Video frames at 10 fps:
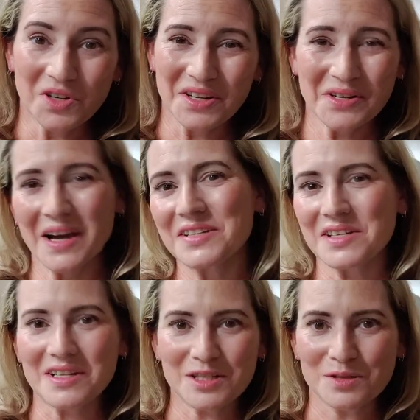Really
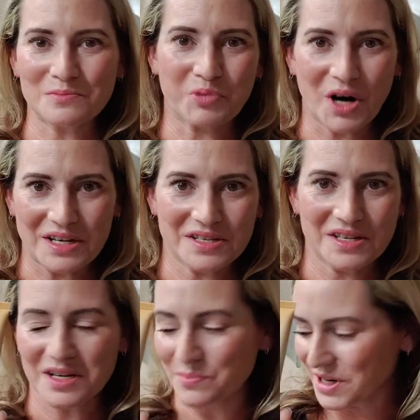nice. It's
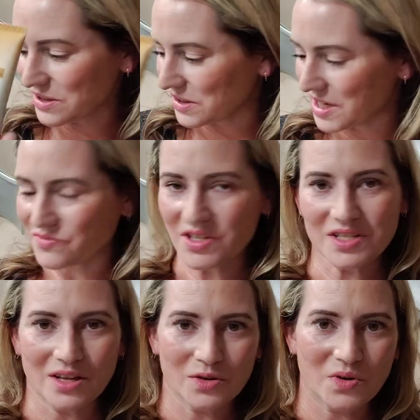pricey compared to a lot of
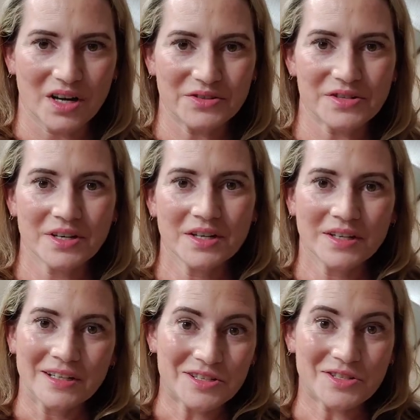these other ones,
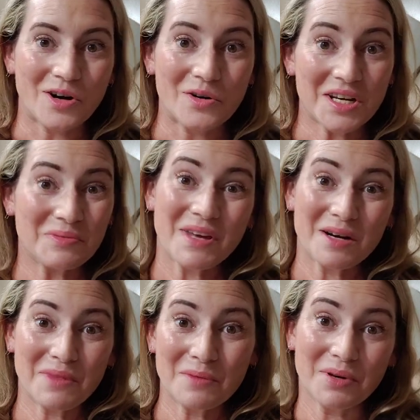so keep
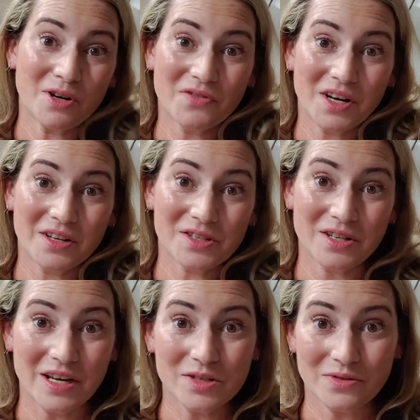that in mind. But overall, it's a
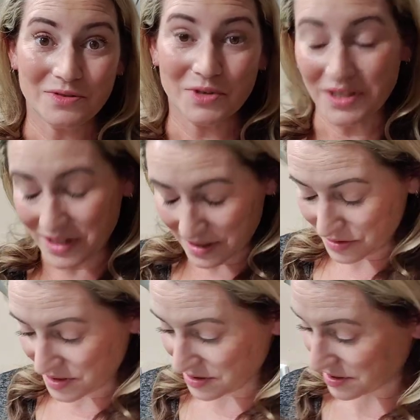nice one, one that I
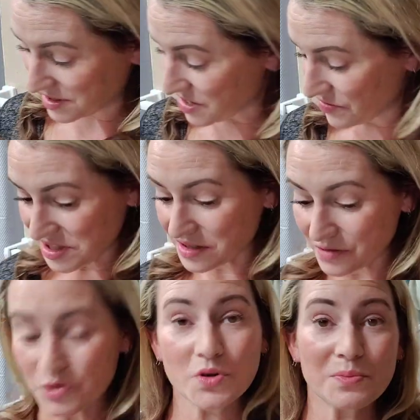was convinced
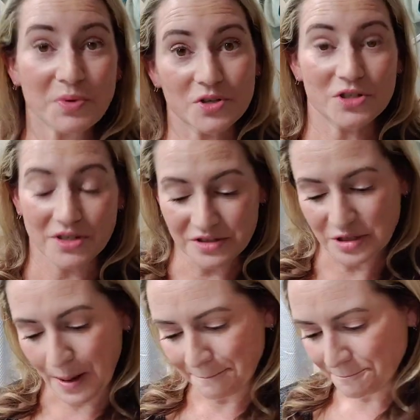enough to
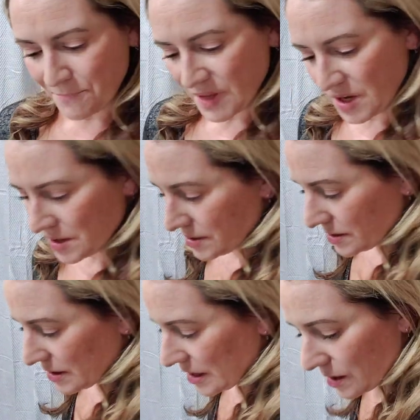repurchase.
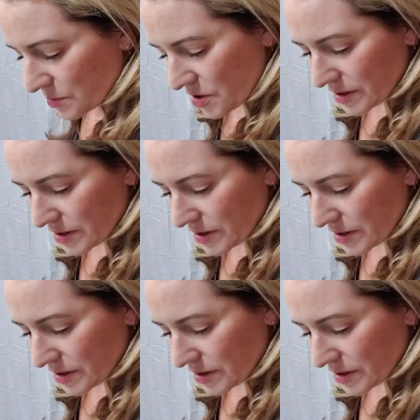Um,